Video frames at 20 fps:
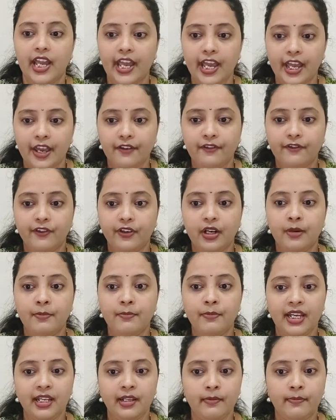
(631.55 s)
a
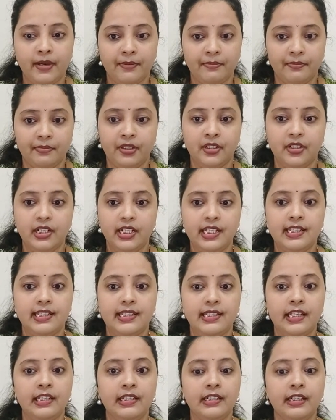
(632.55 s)
male member, is
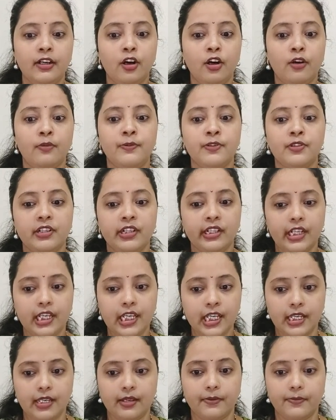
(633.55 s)
seated opposite
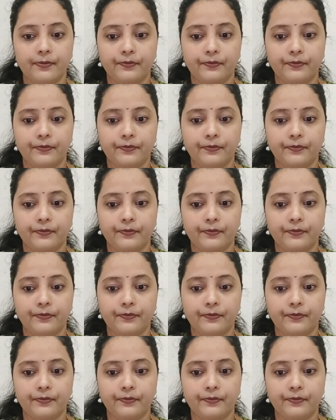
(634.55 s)
E.